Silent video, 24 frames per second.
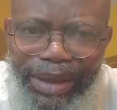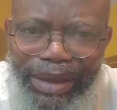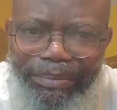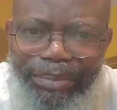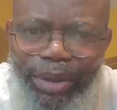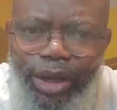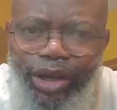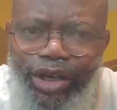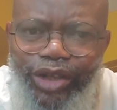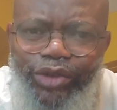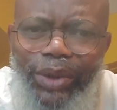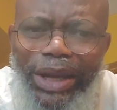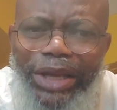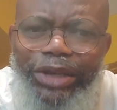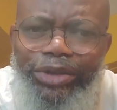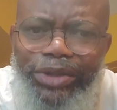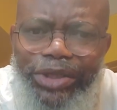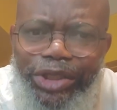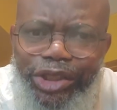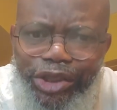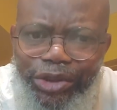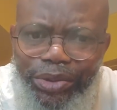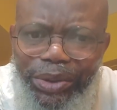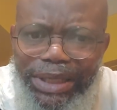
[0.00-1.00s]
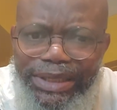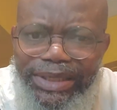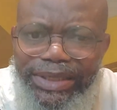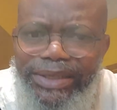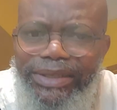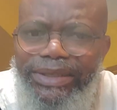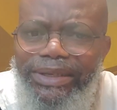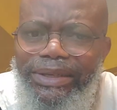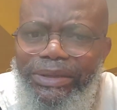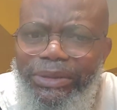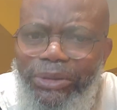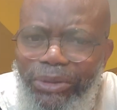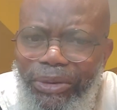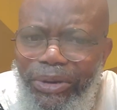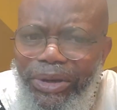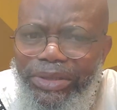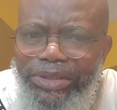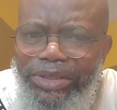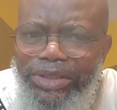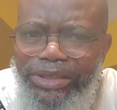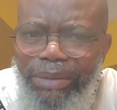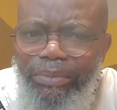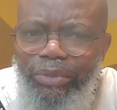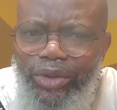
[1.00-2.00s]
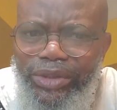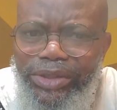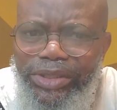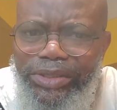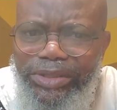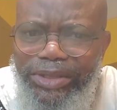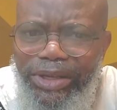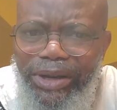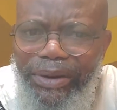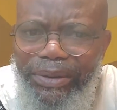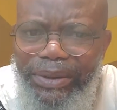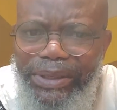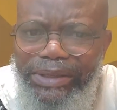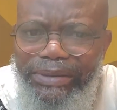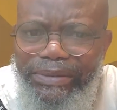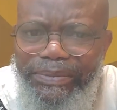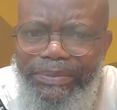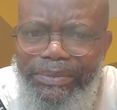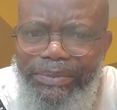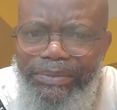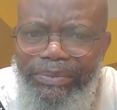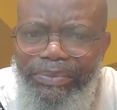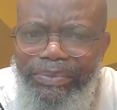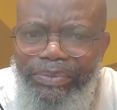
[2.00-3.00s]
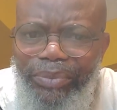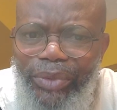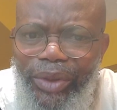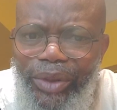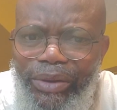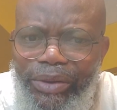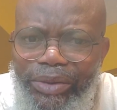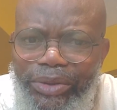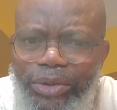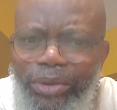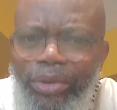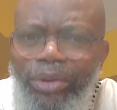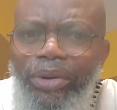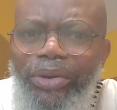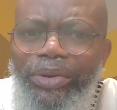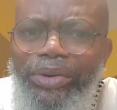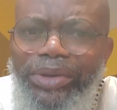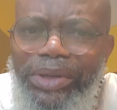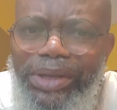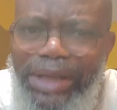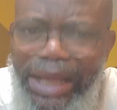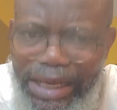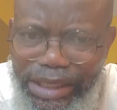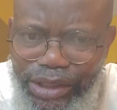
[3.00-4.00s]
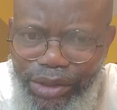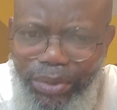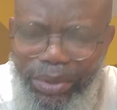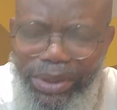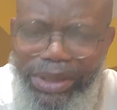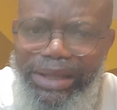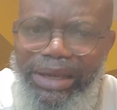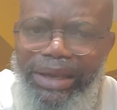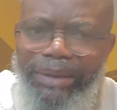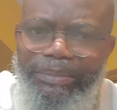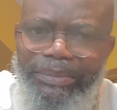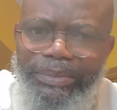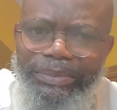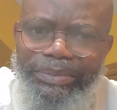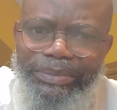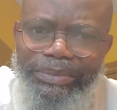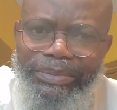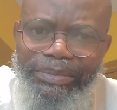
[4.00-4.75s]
Because when you're interested in knowing someone's story, you connect with them.